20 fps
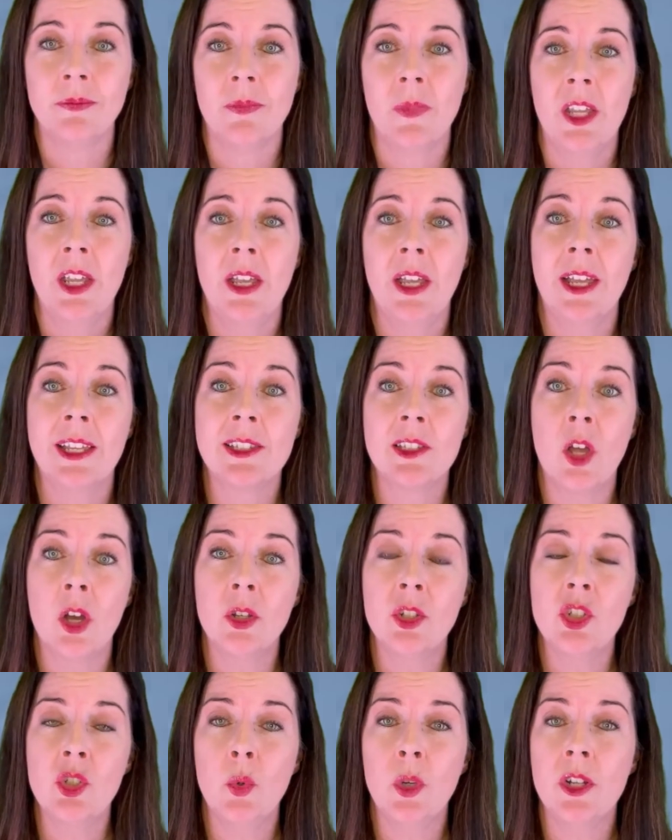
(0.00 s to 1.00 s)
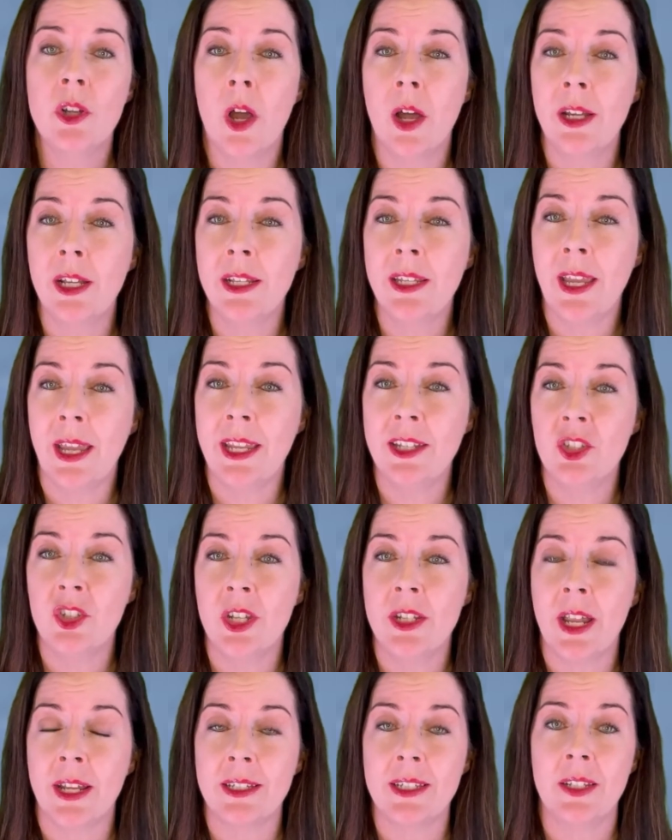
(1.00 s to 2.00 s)
As long as you are not engaged
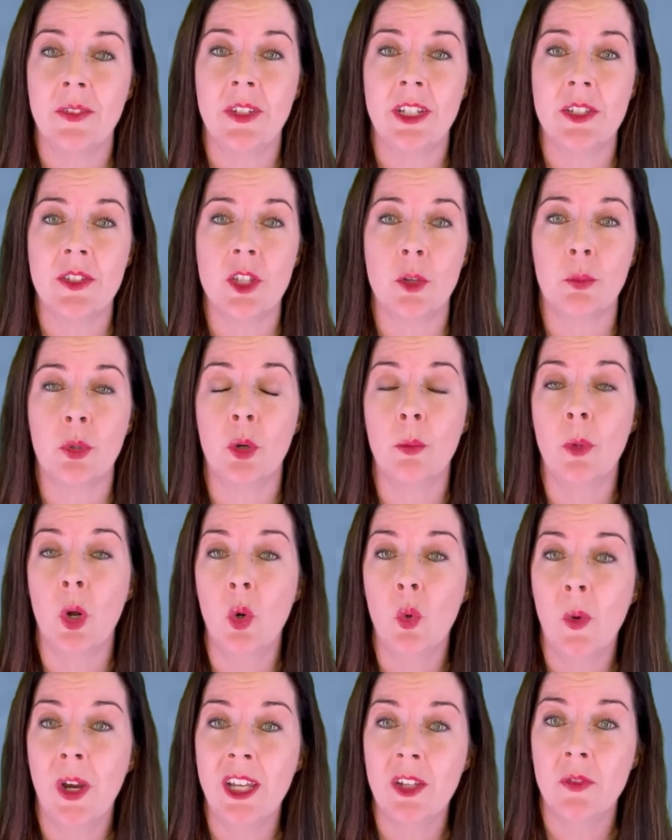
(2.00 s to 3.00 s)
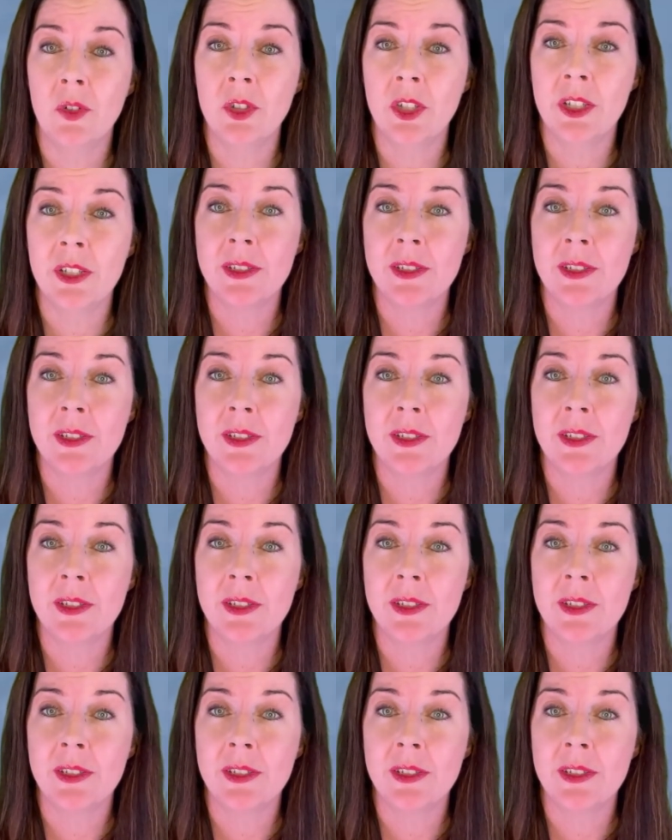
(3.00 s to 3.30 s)
in activities that promote wakefulness,